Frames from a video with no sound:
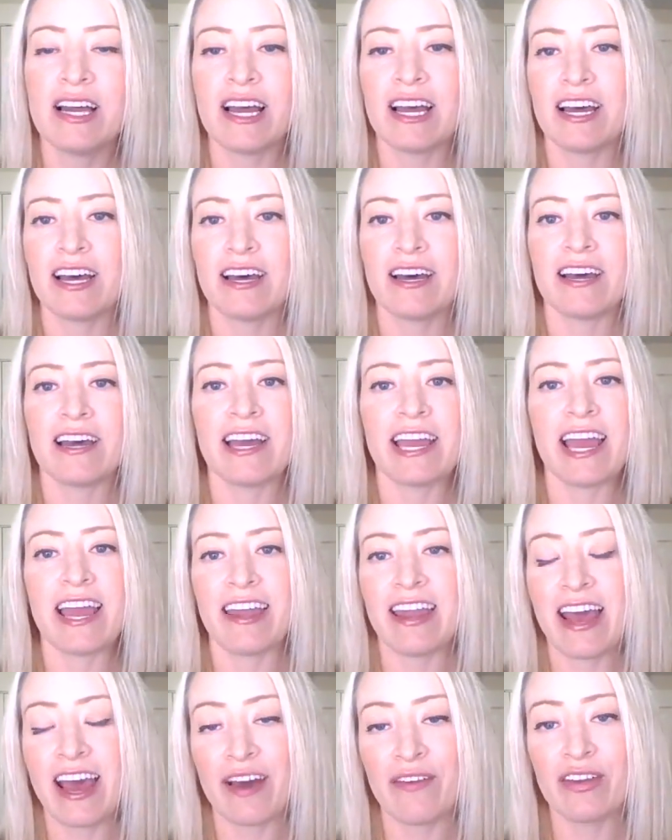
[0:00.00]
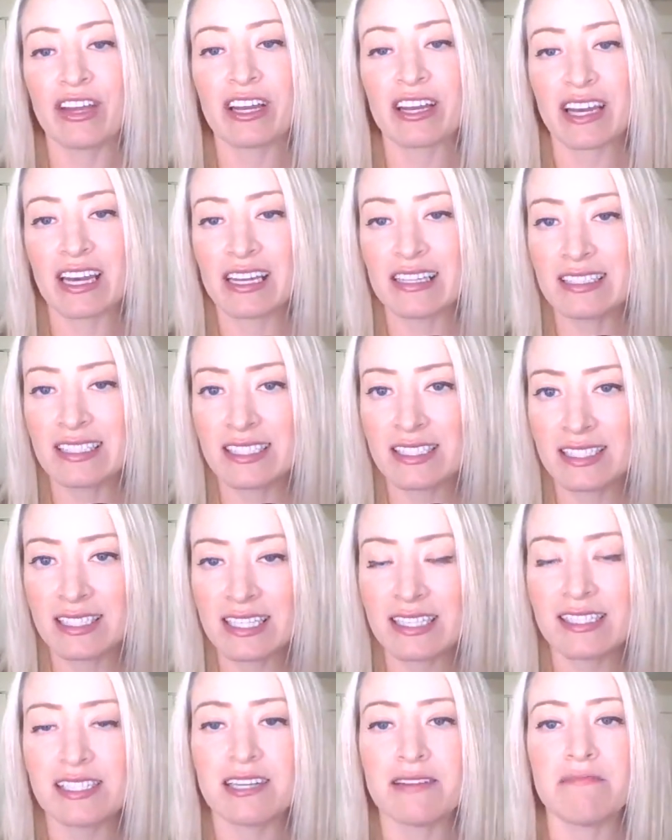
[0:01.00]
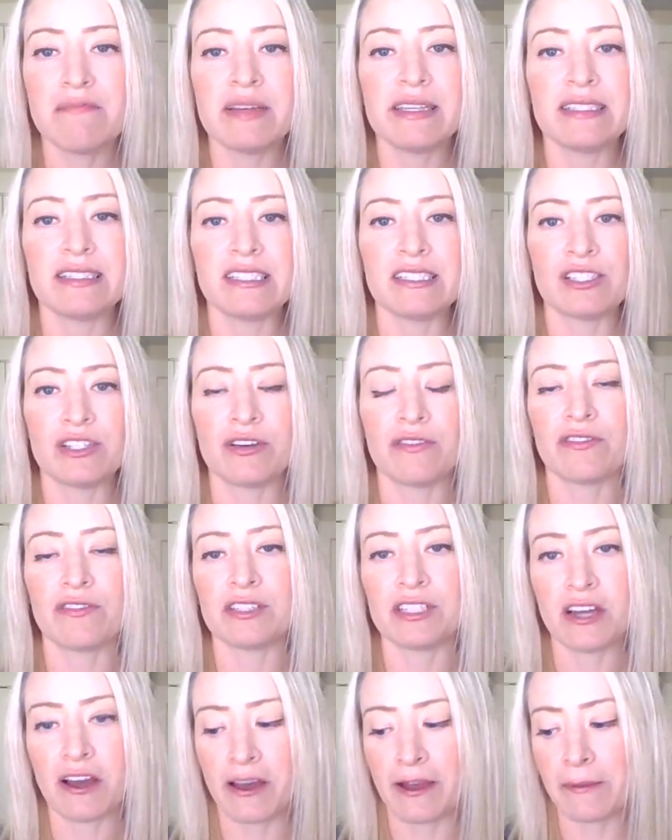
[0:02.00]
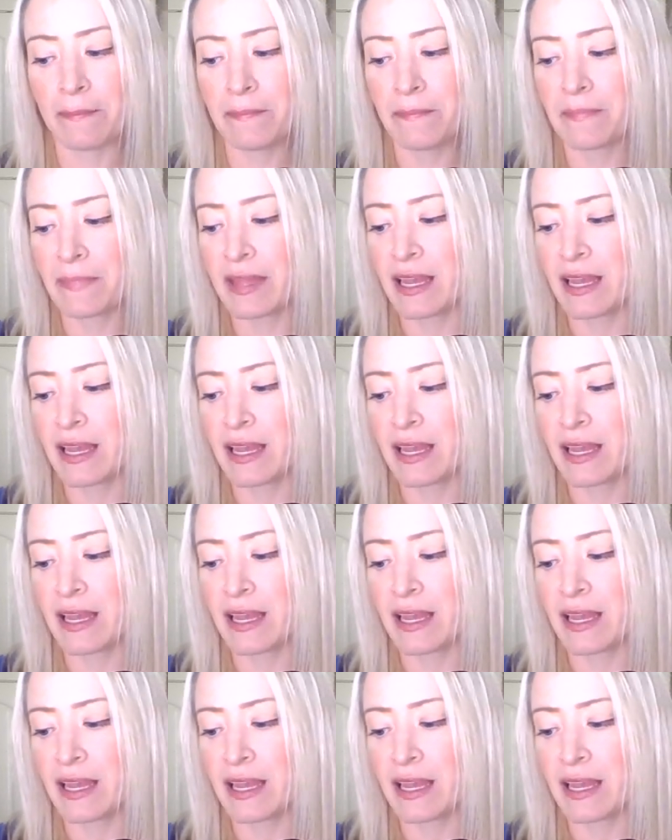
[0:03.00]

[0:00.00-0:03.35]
and having a consistent business over time.